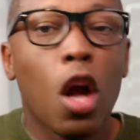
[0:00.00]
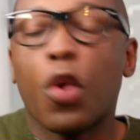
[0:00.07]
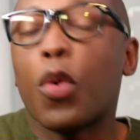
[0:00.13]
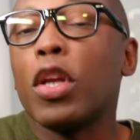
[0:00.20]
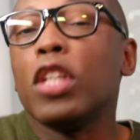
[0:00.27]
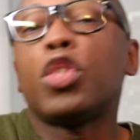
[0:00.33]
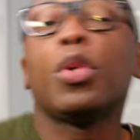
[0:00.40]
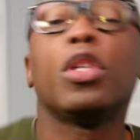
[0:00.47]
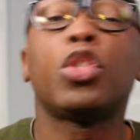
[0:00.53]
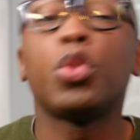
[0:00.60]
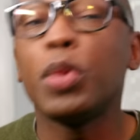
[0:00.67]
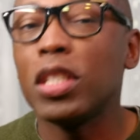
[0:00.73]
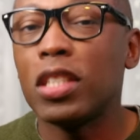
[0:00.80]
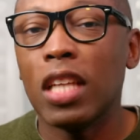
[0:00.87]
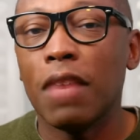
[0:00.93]
According to a
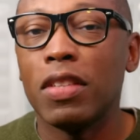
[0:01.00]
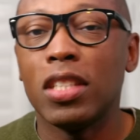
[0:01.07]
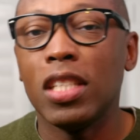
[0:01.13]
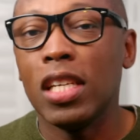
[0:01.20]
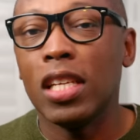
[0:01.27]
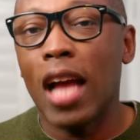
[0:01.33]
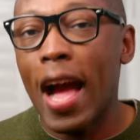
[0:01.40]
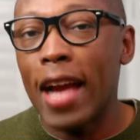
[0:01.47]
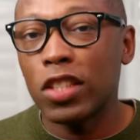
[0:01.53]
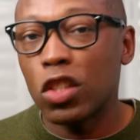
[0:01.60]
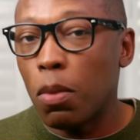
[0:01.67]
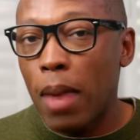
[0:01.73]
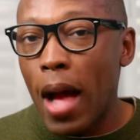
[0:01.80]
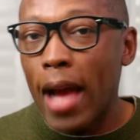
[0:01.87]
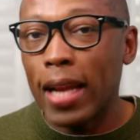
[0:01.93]
twenty seventeen High
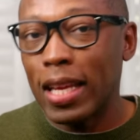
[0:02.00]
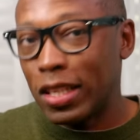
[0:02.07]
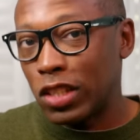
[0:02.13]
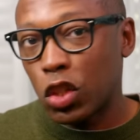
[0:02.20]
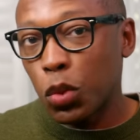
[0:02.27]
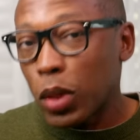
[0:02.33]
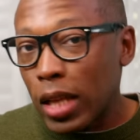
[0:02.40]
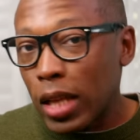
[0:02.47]
Snobiety history